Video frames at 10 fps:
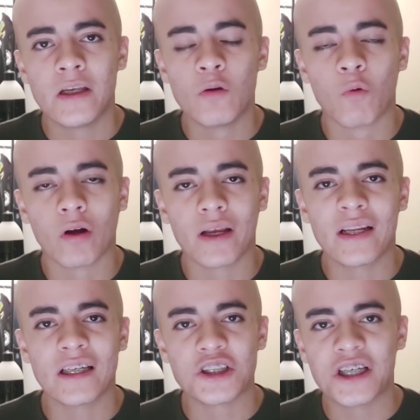you
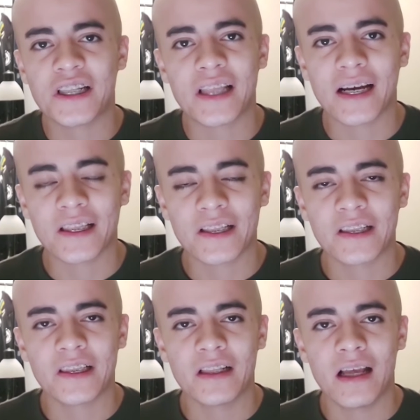working to chase
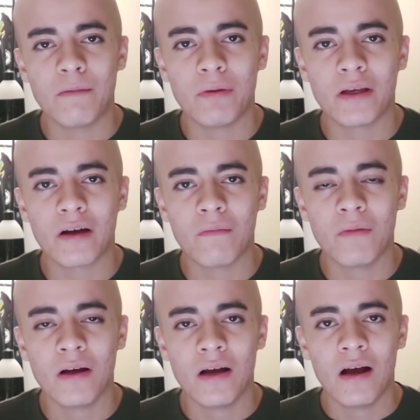excellence and
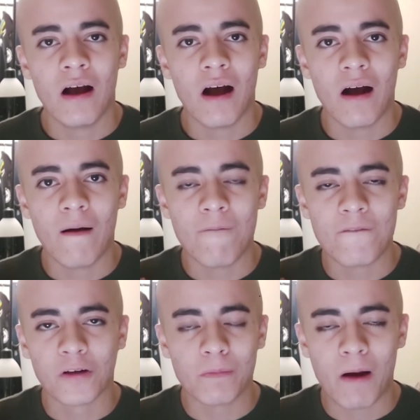become a
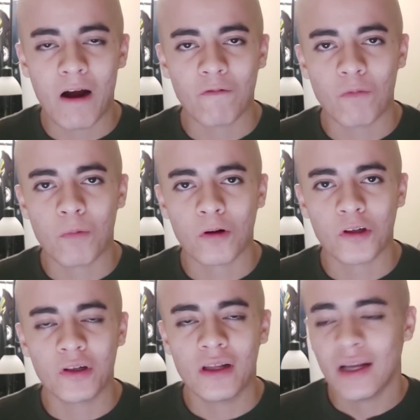very powerful
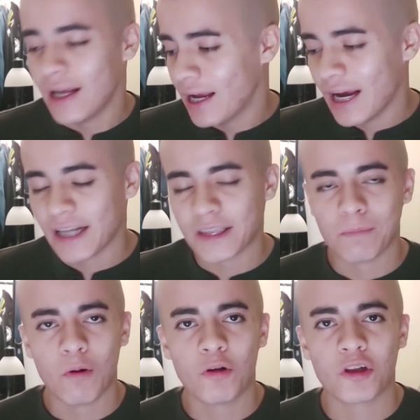person as
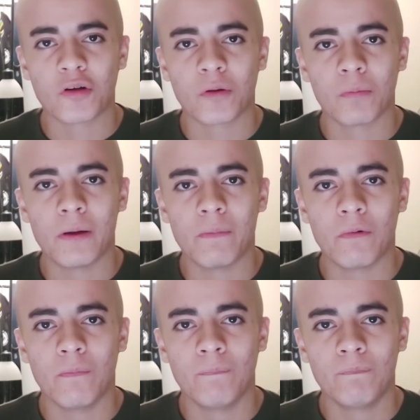opposed to other
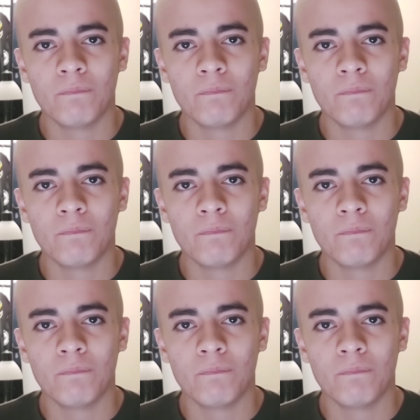people.